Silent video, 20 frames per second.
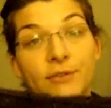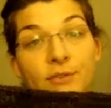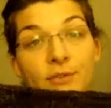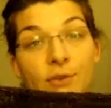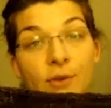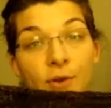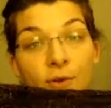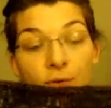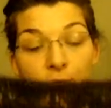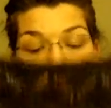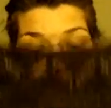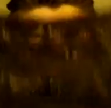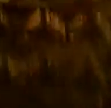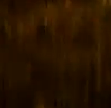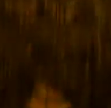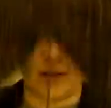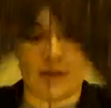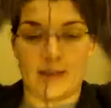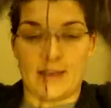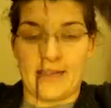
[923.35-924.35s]
so
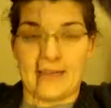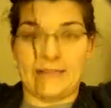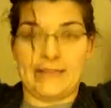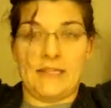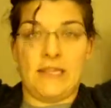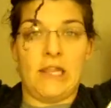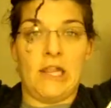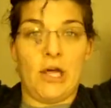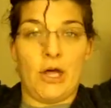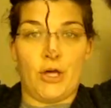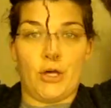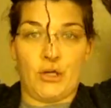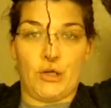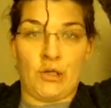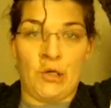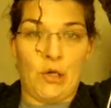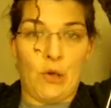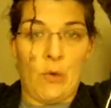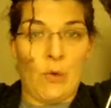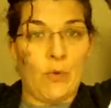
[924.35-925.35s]
the nice
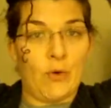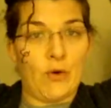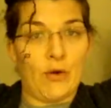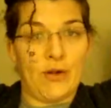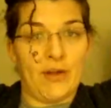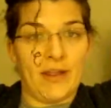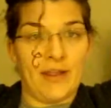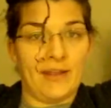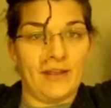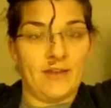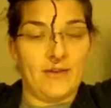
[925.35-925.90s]
long cord,